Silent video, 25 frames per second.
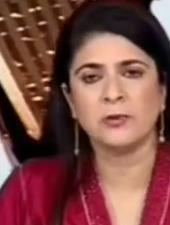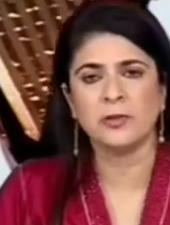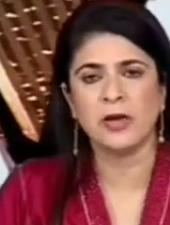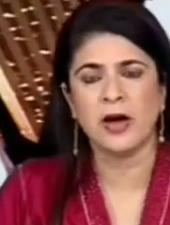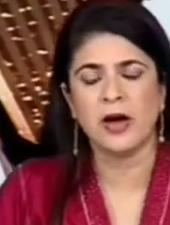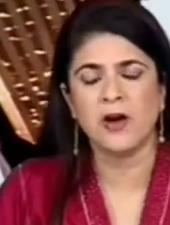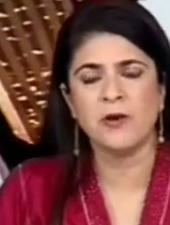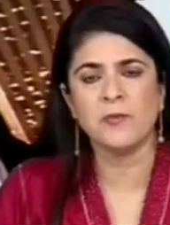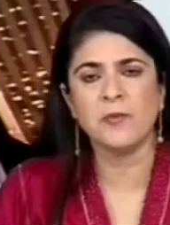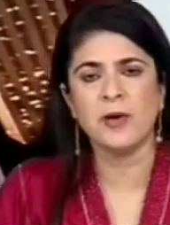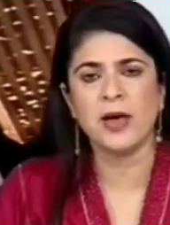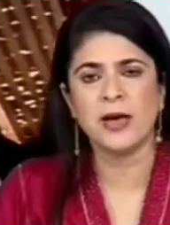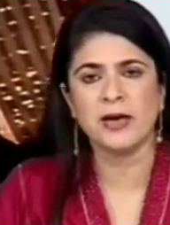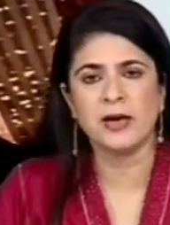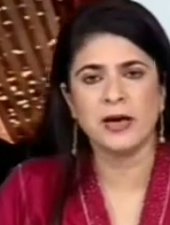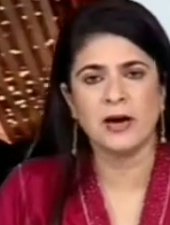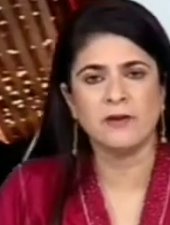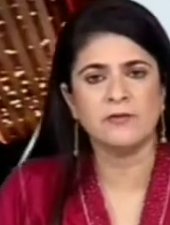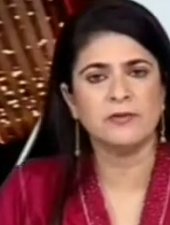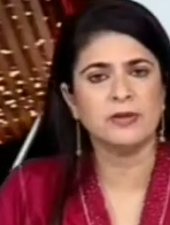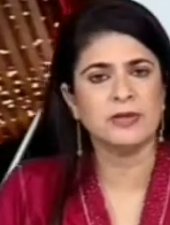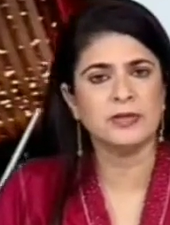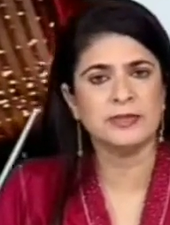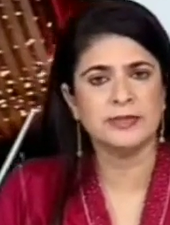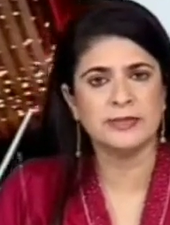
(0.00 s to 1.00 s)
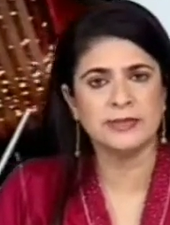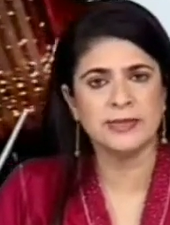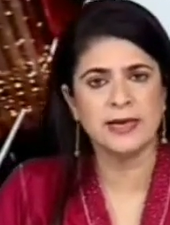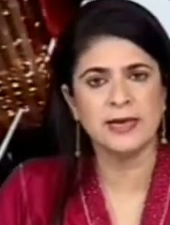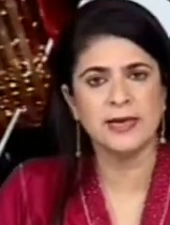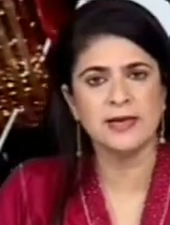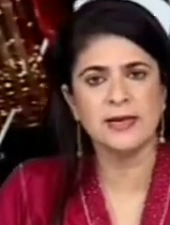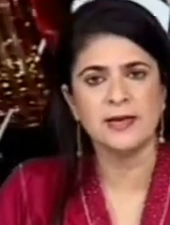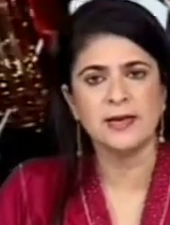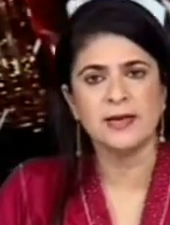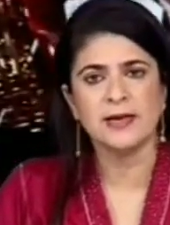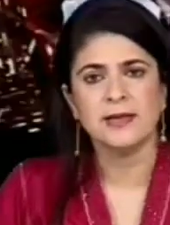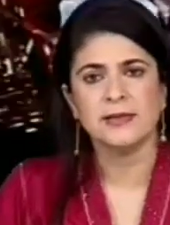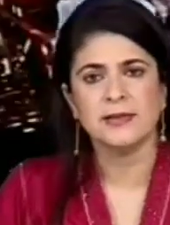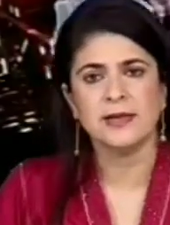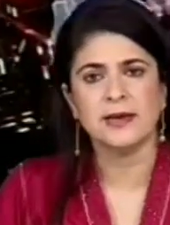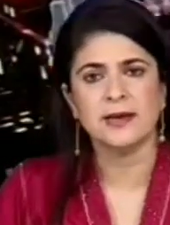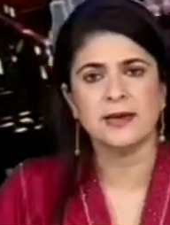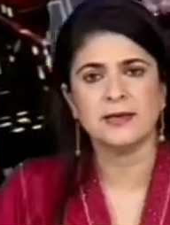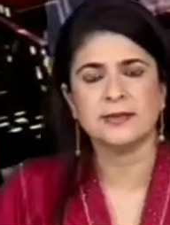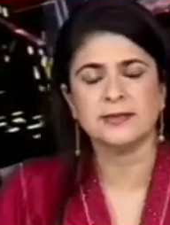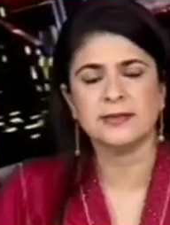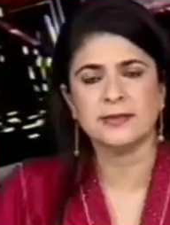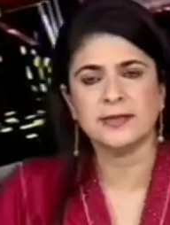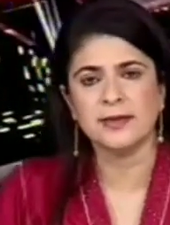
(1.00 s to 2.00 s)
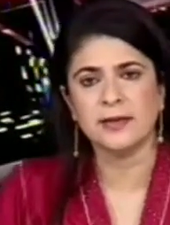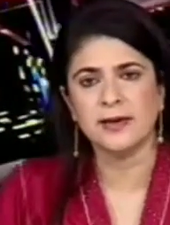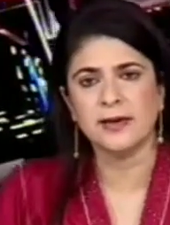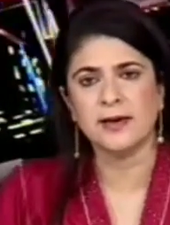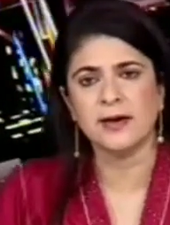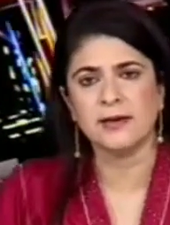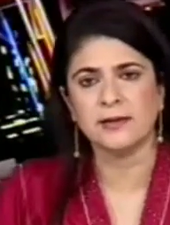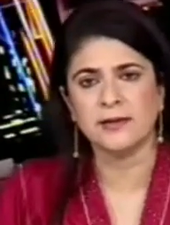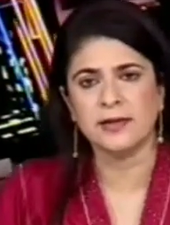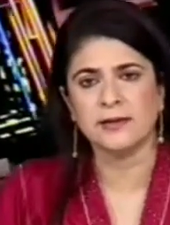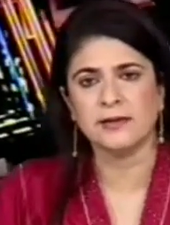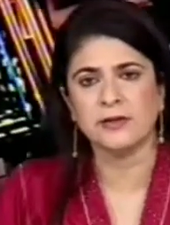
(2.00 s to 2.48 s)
with the RBI governor saying that it's clear